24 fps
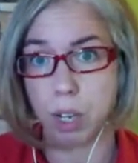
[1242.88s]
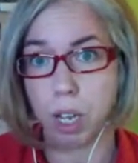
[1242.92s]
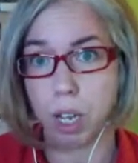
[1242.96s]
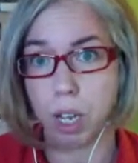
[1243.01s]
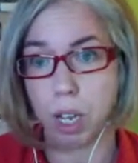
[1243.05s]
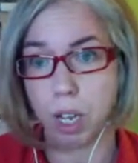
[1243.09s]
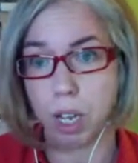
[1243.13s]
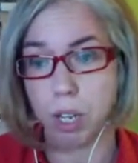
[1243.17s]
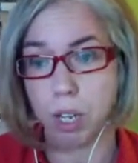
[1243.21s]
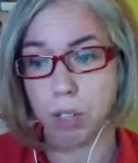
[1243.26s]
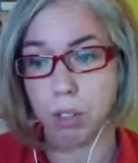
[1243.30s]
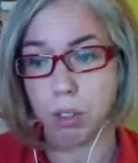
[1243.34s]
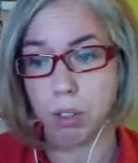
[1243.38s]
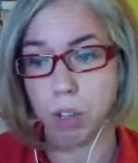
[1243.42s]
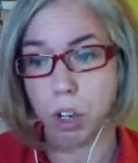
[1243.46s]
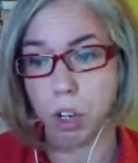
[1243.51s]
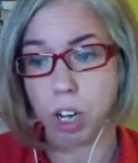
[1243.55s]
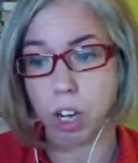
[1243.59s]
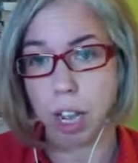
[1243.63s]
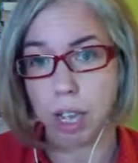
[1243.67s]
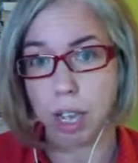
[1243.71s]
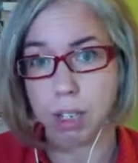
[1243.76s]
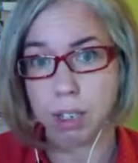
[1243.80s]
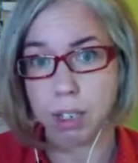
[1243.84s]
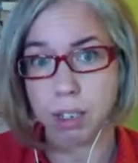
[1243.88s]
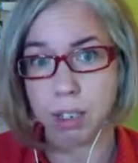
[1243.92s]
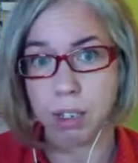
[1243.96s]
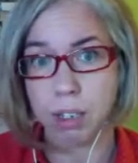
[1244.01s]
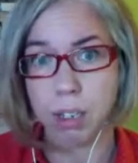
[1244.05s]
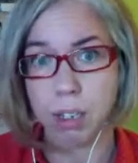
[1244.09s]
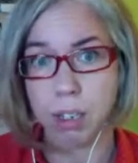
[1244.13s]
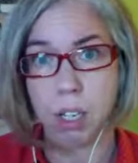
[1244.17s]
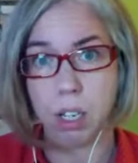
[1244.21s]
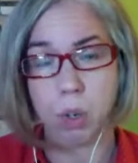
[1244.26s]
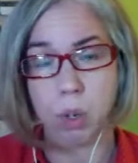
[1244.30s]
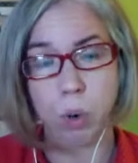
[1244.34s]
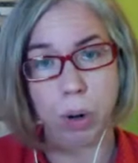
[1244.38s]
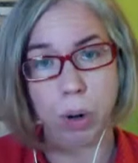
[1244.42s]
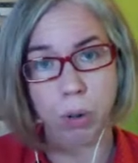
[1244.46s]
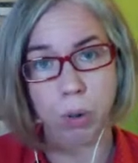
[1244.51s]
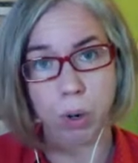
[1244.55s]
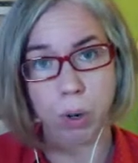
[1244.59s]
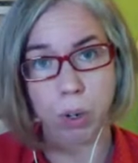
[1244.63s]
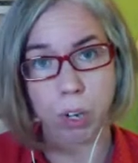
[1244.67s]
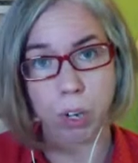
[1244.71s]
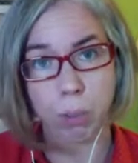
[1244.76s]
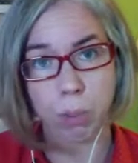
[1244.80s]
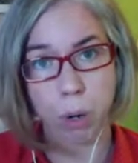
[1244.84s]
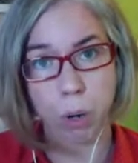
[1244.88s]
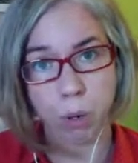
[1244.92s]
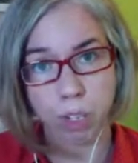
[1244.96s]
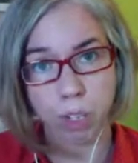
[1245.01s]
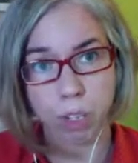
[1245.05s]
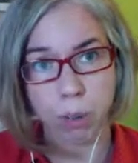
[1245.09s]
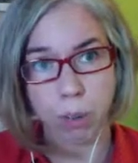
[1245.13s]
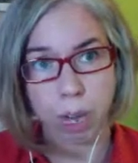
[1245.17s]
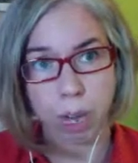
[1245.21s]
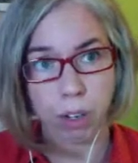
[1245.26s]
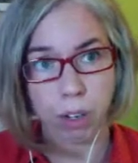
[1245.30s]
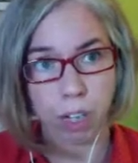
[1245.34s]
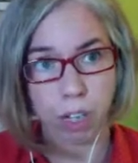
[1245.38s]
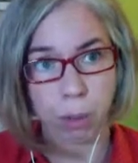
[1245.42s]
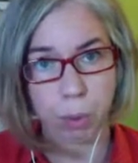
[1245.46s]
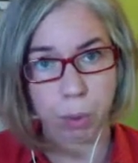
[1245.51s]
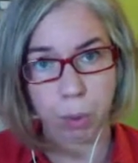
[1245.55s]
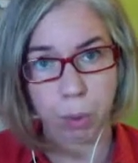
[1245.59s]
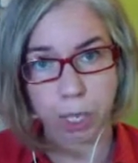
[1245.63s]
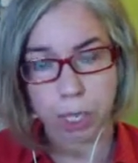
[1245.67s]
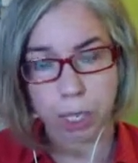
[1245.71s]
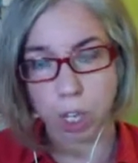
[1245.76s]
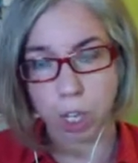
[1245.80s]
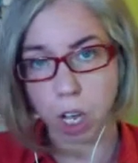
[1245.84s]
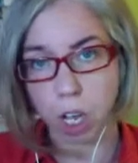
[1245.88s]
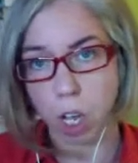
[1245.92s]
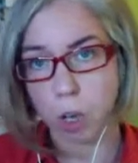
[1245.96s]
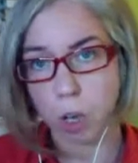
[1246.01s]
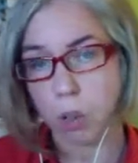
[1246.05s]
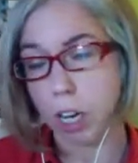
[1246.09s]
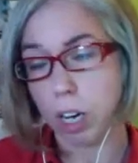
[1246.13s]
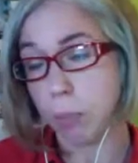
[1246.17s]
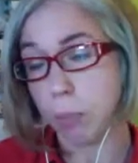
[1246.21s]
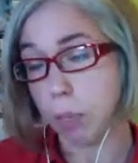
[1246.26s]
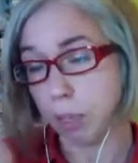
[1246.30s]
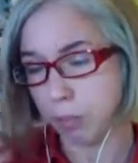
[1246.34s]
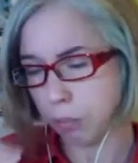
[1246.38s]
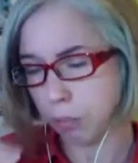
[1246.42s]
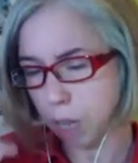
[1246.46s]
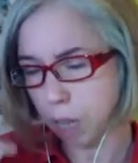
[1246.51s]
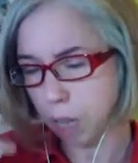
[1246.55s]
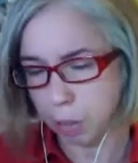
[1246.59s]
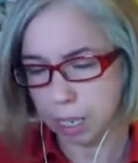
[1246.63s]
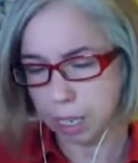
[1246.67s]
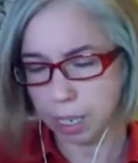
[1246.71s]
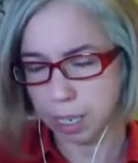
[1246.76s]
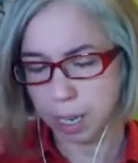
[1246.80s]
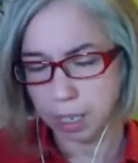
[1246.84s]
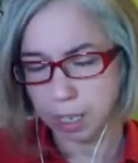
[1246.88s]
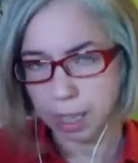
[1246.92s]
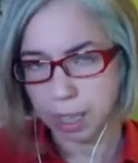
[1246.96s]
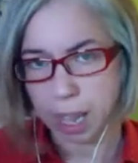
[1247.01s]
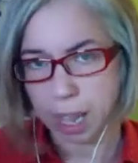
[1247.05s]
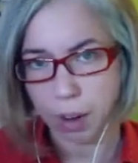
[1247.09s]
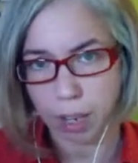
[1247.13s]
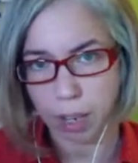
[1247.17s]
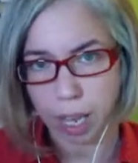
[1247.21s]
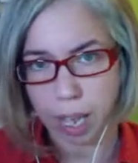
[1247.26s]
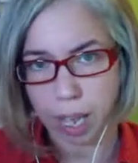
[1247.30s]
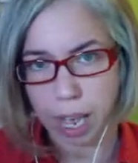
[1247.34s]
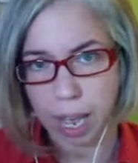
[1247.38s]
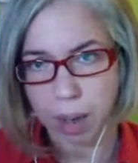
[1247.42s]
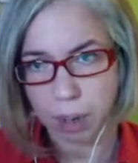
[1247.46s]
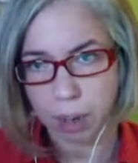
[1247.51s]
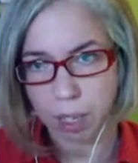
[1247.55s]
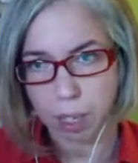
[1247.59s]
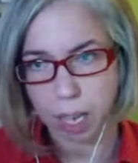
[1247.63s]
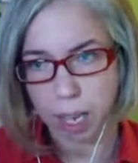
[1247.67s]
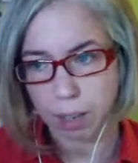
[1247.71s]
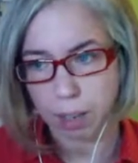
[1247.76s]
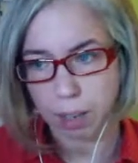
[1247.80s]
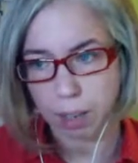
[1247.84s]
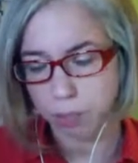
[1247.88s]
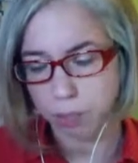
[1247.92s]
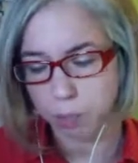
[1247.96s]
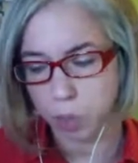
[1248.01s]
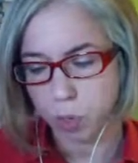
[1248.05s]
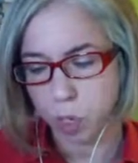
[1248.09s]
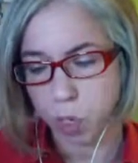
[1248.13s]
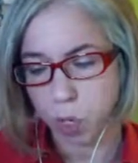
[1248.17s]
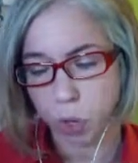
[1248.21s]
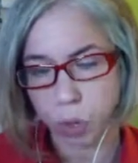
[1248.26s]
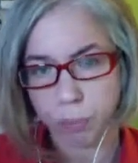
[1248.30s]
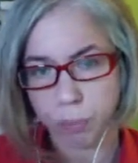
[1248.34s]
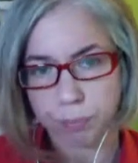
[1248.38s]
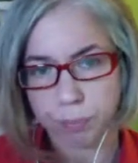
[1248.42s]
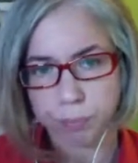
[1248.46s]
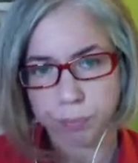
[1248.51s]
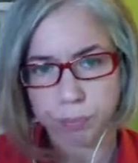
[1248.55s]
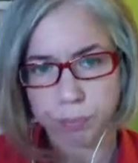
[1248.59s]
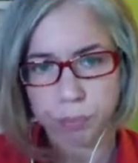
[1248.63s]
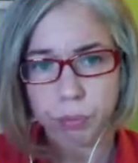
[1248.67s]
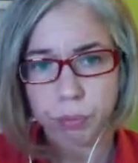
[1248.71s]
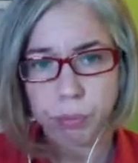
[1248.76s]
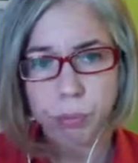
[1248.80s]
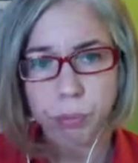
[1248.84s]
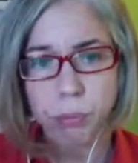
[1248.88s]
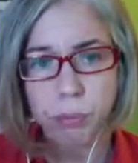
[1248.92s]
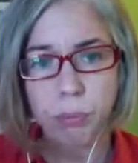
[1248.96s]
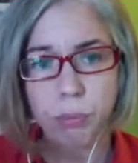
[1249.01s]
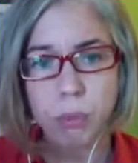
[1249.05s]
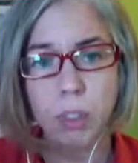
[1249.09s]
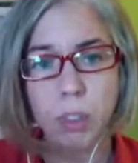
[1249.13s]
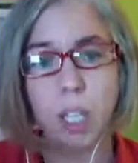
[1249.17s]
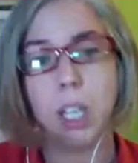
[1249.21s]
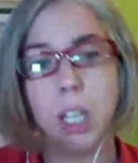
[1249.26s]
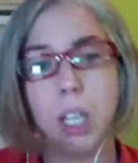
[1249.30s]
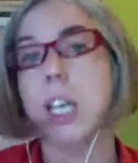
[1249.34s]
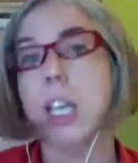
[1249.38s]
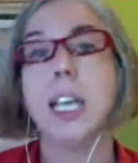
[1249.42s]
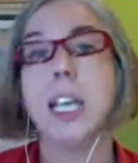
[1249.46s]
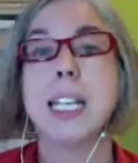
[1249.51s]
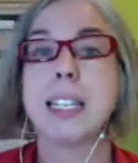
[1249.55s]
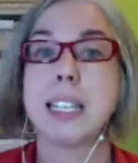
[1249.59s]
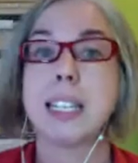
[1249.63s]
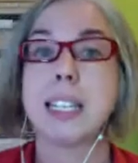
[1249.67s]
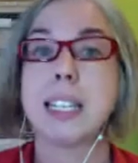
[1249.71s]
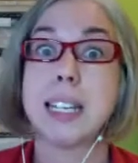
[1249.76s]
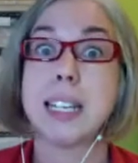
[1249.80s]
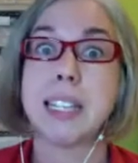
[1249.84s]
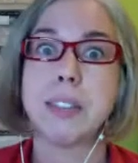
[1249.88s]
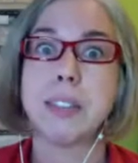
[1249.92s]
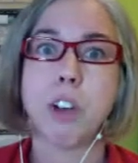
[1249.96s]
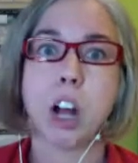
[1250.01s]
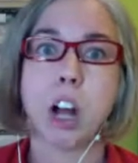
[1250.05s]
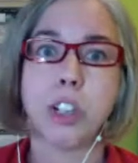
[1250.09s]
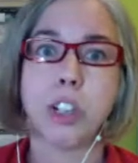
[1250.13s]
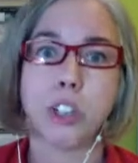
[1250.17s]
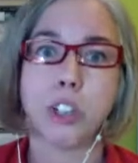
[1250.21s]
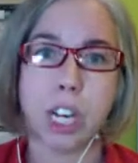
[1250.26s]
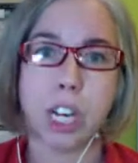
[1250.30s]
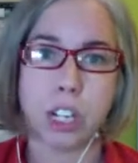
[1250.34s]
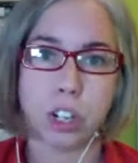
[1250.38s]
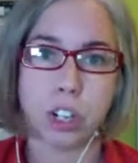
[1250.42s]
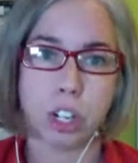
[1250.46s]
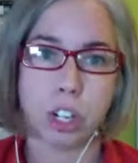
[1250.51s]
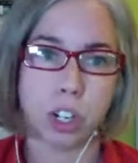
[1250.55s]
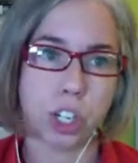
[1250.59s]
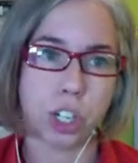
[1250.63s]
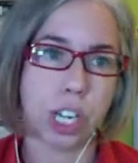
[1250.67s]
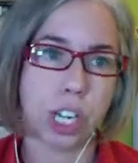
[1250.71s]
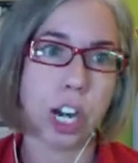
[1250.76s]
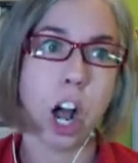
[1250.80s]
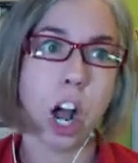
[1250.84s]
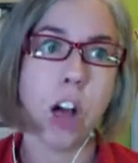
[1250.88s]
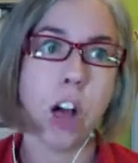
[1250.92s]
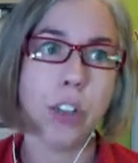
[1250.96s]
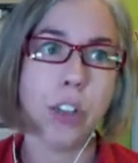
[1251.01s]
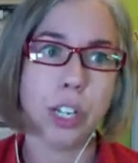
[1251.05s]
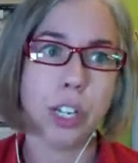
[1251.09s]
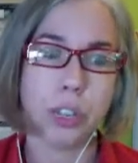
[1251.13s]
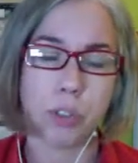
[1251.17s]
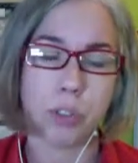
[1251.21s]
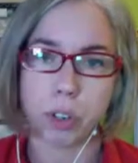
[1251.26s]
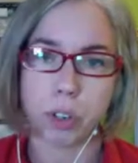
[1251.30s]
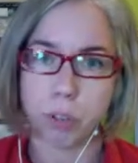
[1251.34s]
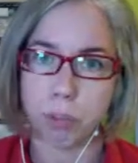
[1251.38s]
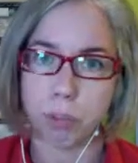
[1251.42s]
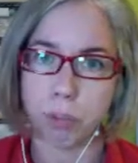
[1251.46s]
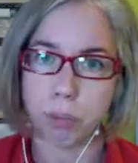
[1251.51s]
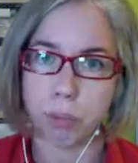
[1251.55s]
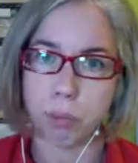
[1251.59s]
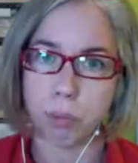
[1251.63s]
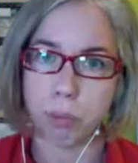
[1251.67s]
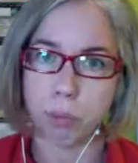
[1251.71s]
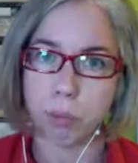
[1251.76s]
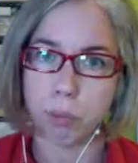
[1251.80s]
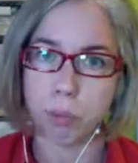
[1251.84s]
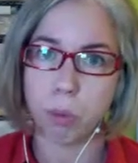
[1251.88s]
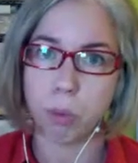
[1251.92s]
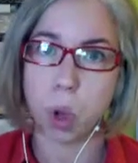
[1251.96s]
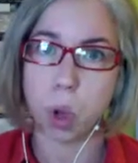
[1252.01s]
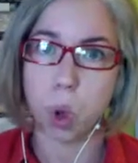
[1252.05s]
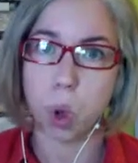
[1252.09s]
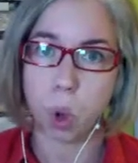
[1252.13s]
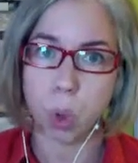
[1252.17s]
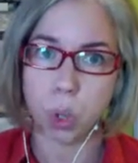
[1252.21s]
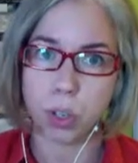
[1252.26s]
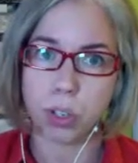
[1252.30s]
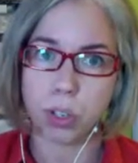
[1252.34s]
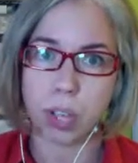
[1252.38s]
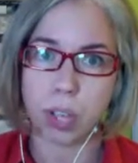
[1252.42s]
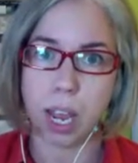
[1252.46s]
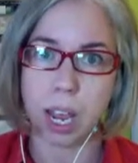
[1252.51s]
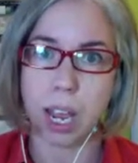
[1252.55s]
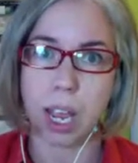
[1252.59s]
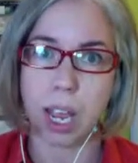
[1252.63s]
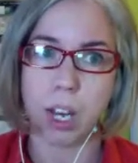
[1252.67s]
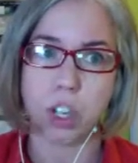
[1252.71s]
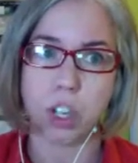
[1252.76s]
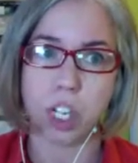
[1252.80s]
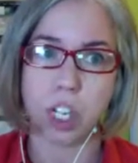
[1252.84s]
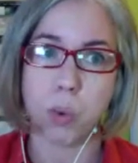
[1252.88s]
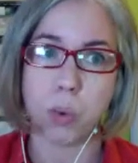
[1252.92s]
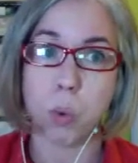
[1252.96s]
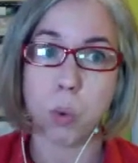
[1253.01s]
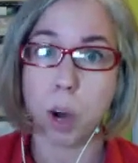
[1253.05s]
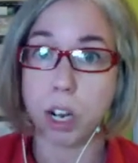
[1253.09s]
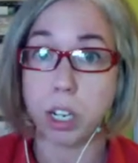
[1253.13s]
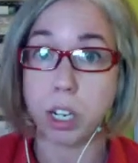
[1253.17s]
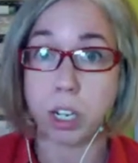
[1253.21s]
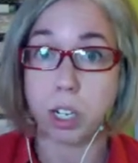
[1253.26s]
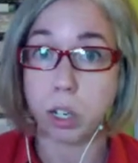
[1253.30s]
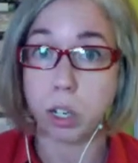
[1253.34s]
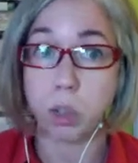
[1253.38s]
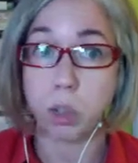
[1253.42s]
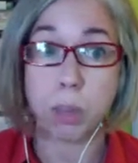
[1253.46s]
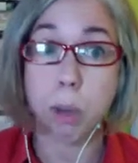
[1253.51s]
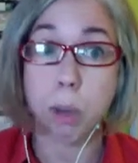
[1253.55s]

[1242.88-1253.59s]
Rojas, who I wrote a post about a couple weeks ago, and I'll be sending that out again soon, is this idea of alternation, because she had all these different goals and she wanted to do them all.